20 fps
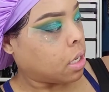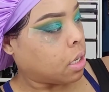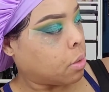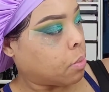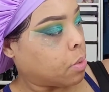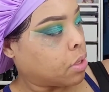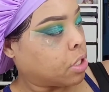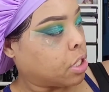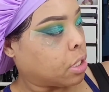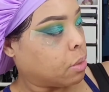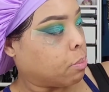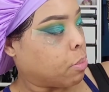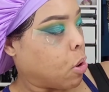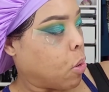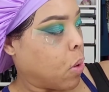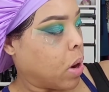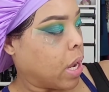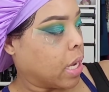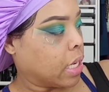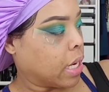which is
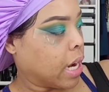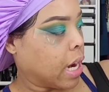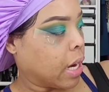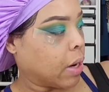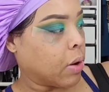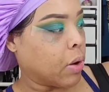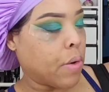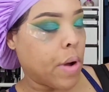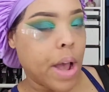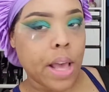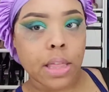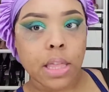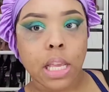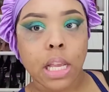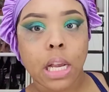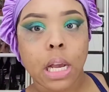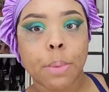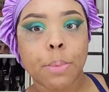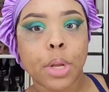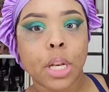Boa and Arrow, I
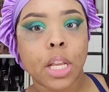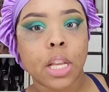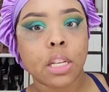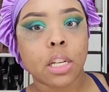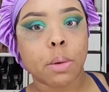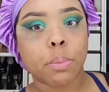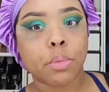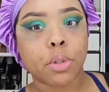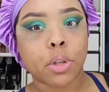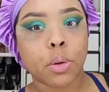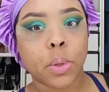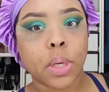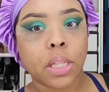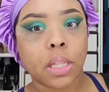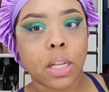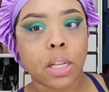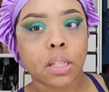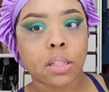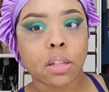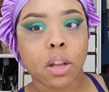think I'm going to end up doing
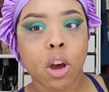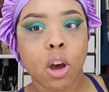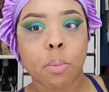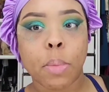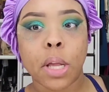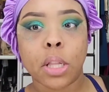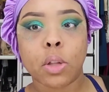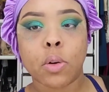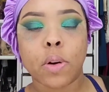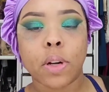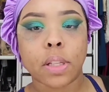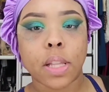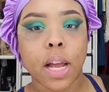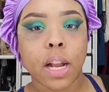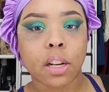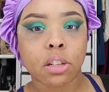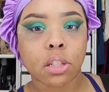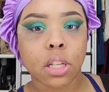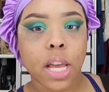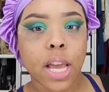this on my lower
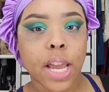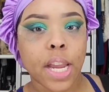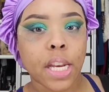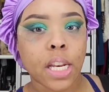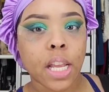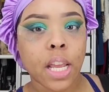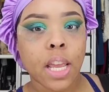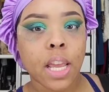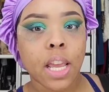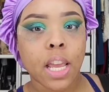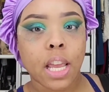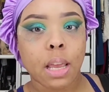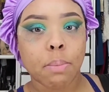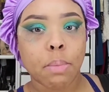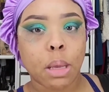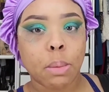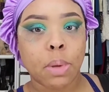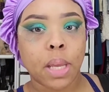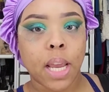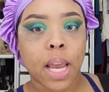lash line and
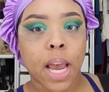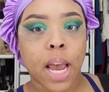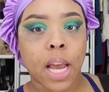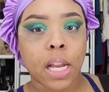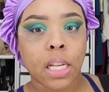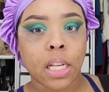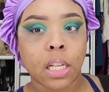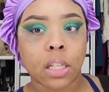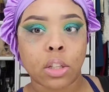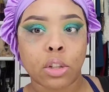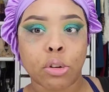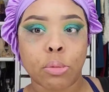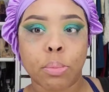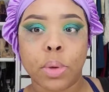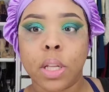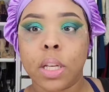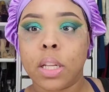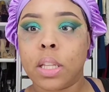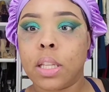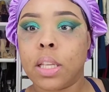maybe adding a little
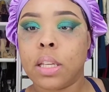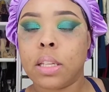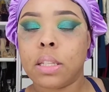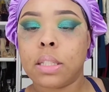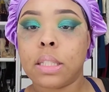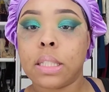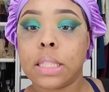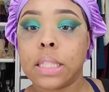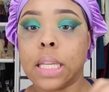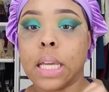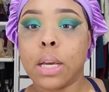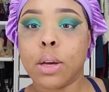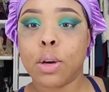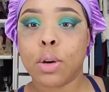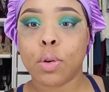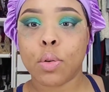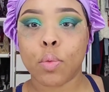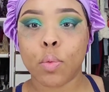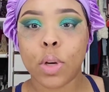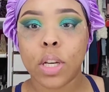bit of this.
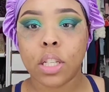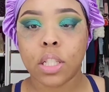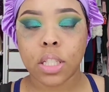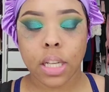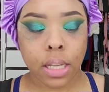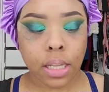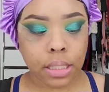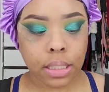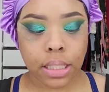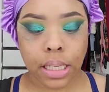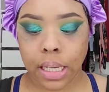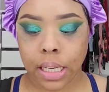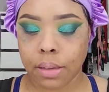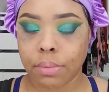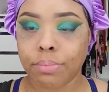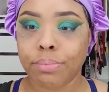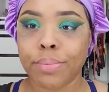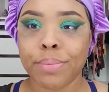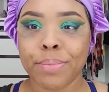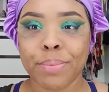We shall see.
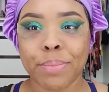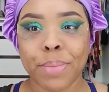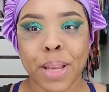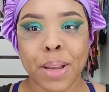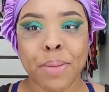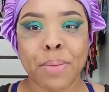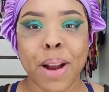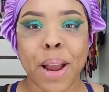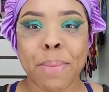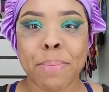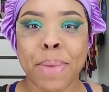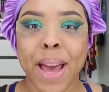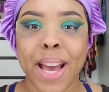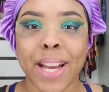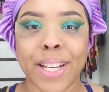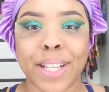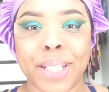Be right back.